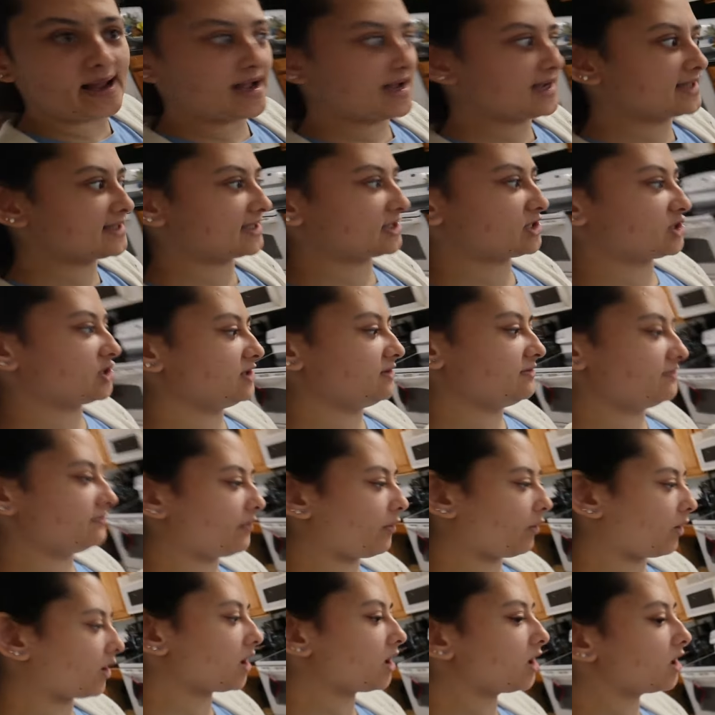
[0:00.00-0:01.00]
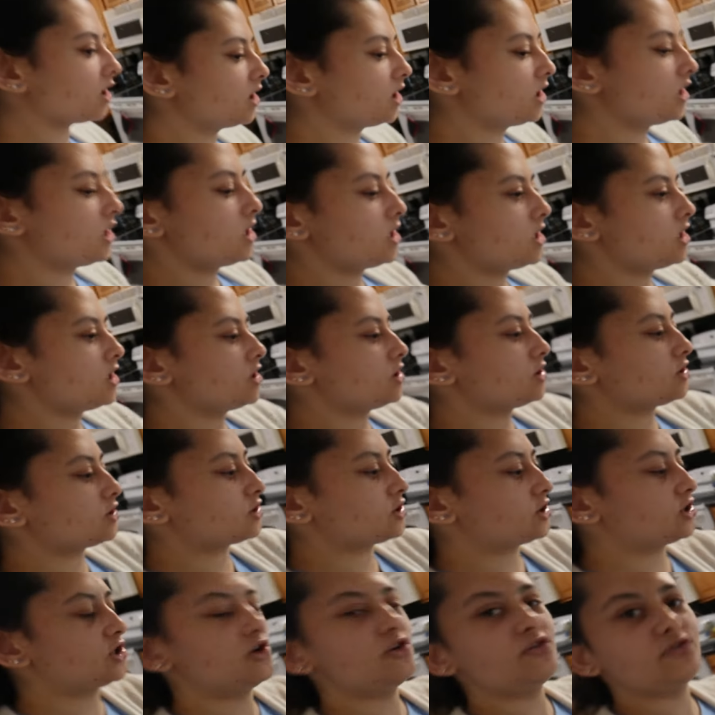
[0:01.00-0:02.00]
bags, actually four.
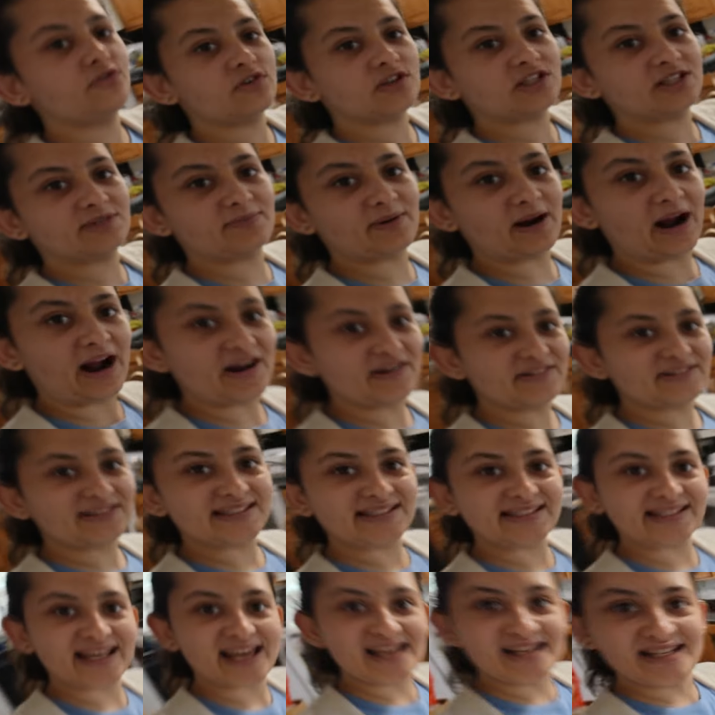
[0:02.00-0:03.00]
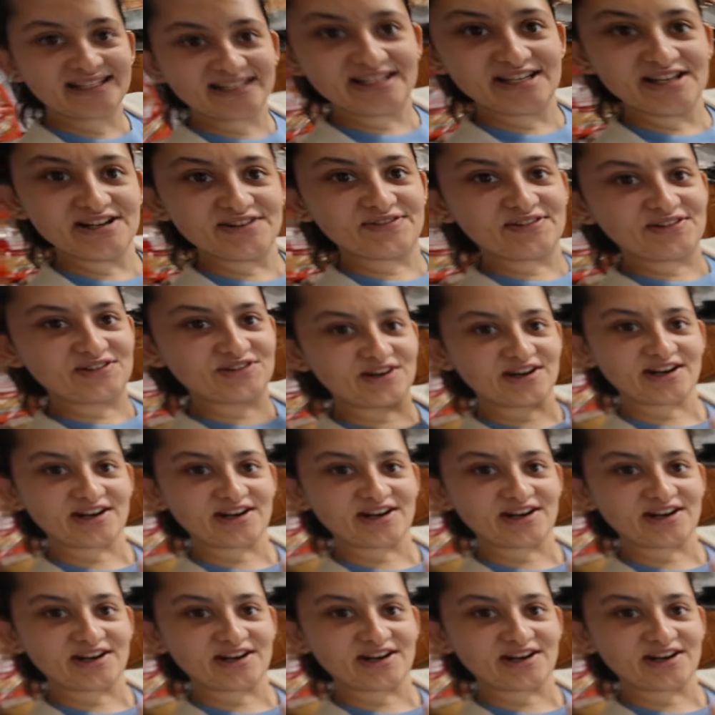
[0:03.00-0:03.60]
Two for Sprouts and two for